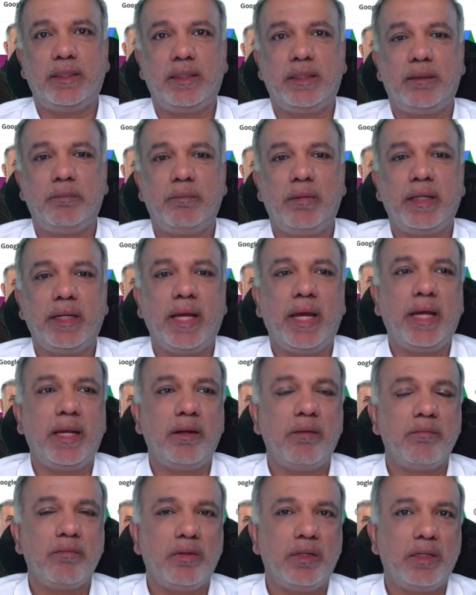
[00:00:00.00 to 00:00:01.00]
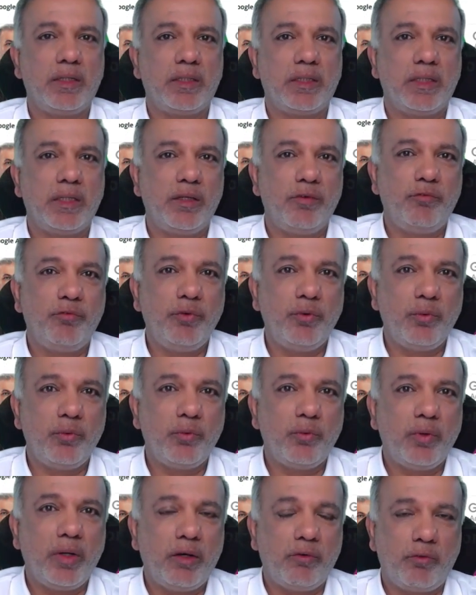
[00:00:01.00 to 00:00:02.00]
Um, again, uh, if
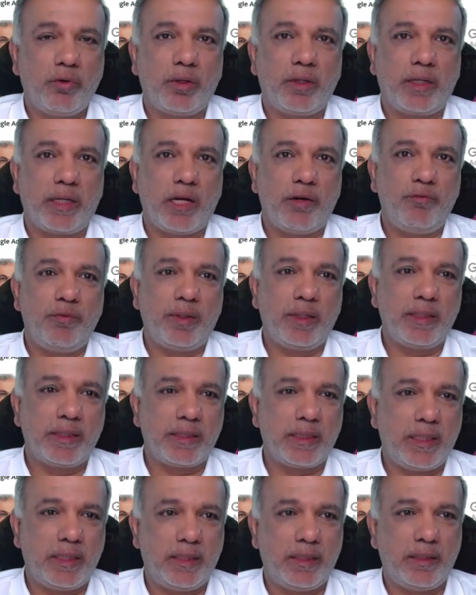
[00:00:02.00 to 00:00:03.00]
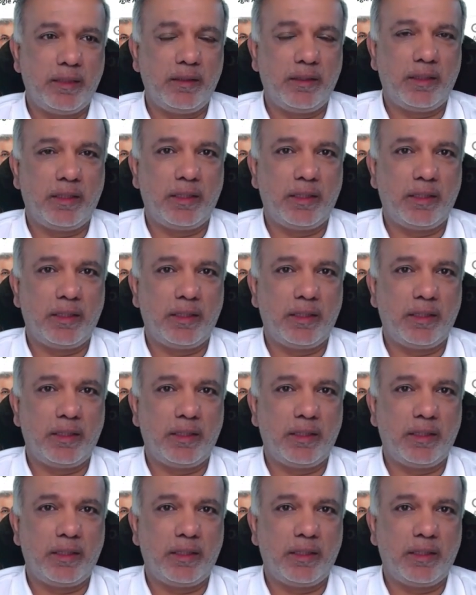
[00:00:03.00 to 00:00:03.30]
you have got a graphic designer,